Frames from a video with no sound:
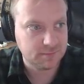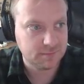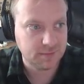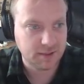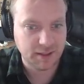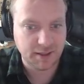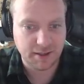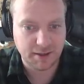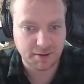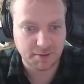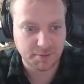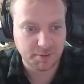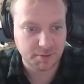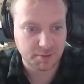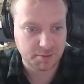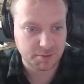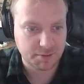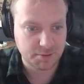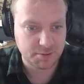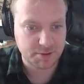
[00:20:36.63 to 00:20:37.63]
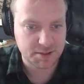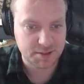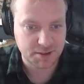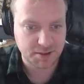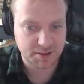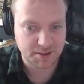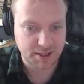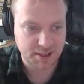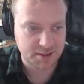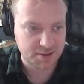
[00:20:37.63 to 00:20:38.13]
and we were to
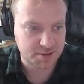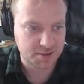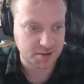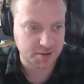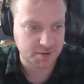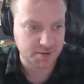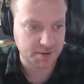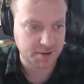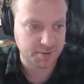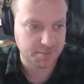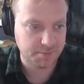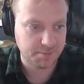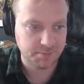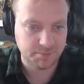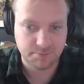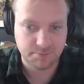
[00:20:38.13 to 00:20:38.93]
restart that server.